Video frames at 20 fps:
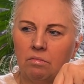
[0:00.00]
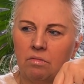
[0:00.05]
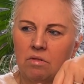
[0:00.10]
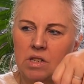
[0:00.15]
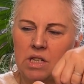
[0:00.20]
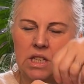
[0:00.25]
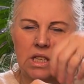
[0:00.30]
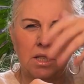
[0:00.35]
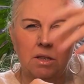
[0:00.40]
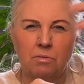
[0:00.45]

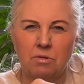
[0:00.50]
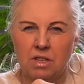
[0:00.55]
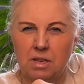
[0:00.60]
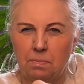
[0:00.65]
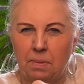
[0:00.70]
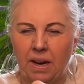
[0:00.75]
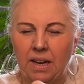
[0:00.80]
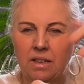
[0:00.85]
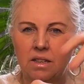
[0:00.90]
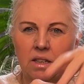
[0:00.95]

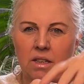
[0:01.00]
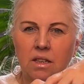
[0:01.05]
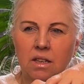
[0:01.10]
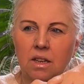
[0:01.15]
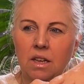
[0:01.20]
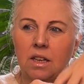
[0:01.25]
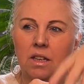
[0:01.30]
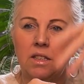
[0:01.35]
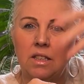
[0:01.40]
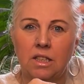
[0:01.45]
Disrespected?
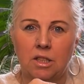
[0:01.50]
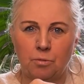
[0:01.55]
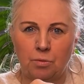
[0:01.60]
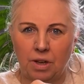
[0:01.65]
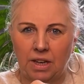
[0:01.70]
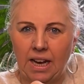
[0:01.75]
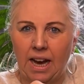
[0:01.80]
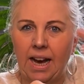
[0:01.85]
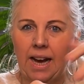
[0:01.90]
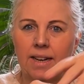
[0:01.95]

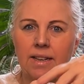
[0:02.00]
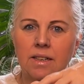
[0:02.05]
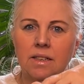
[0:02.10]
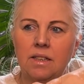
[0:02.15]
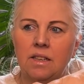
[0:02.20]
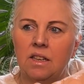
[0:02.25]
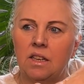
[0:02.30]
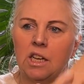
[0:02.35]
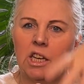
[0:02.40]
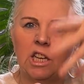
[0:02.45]
Disregarded?
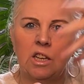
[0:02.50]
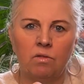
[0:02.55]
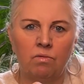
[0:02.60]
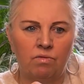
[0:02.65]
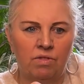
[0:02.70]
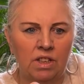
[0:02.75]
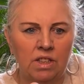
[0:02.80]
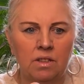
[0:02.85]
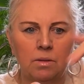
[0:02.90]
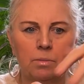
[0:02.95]

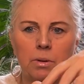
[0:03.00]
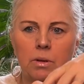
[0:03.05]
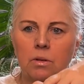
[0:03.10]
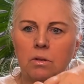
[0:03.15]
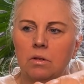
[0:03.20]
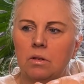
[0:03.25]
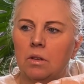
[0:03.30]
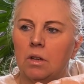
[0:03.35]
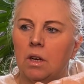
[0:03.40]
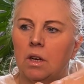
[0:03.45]

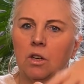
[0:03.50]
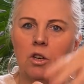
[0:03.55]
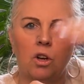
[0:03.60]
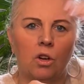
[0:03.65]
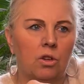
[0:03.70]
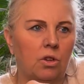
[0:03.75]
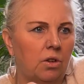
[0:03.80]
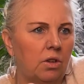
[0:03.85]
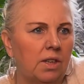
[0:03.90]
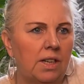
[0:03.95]
Invisible?
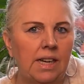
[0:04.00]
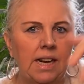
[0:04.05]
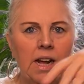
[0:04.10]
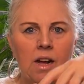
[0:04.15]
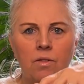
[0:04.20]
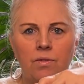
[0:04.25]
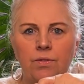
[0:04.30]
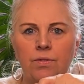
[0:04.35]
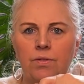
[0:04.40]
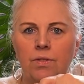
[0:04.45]
Not good
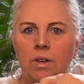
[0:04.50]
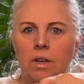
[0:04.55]
enough?